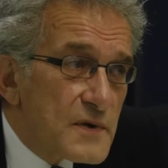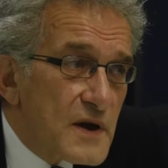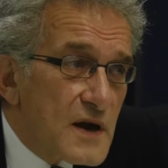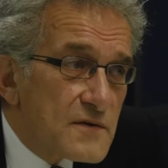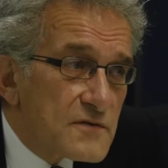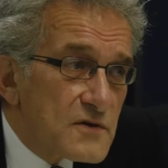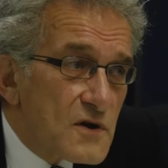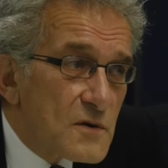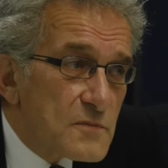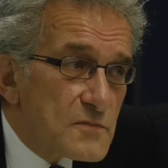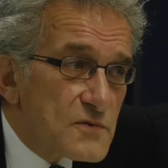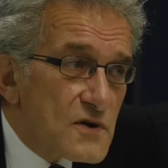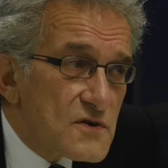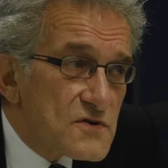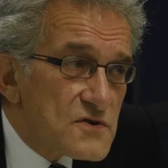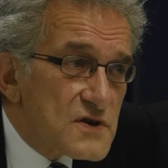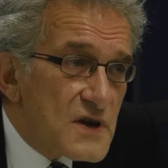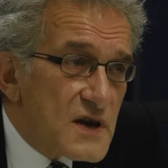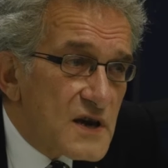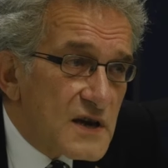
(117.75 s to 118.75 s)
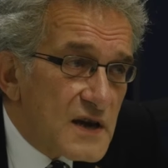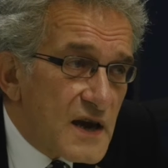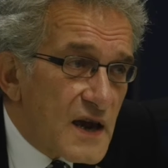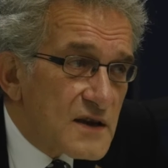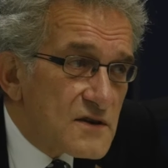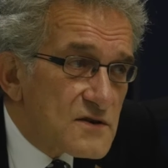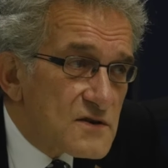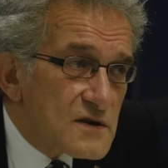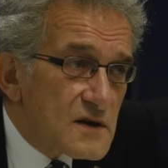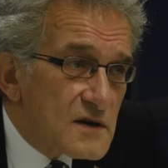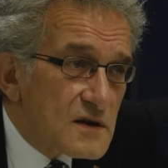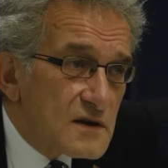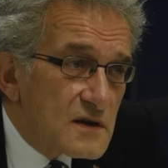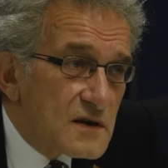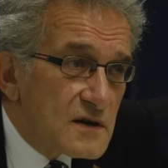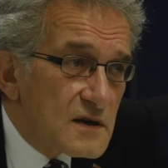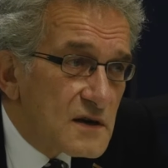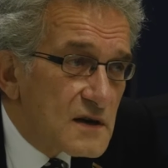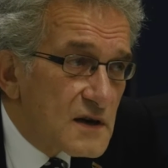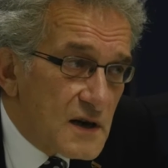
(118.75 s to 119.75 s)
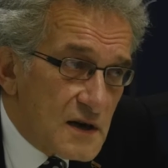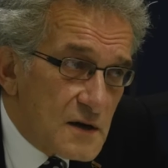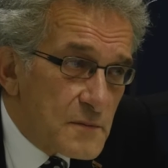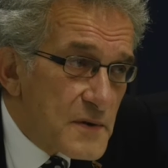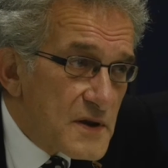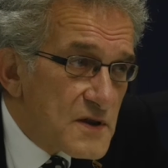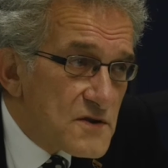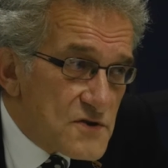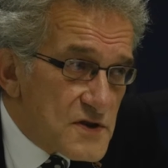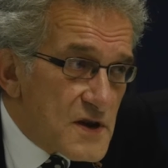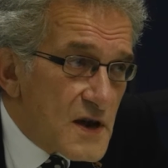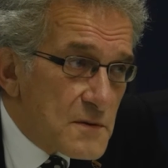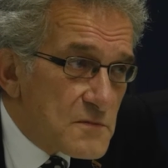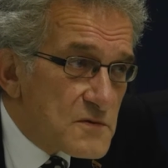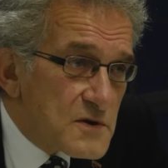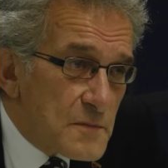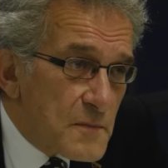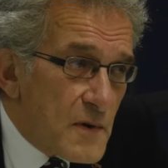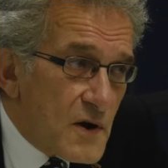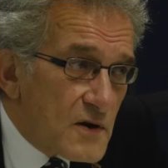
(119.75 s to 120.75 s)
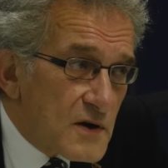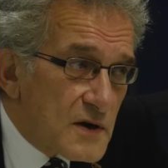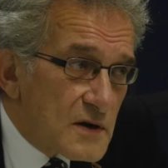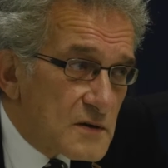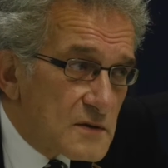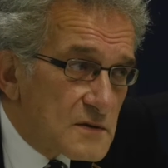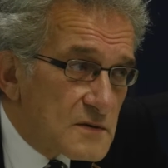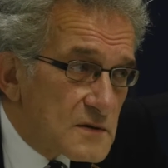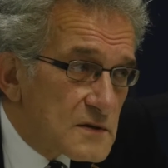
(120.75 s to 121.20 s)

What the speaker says: me I've got prostate cancer." And it'll be the same tomorrow.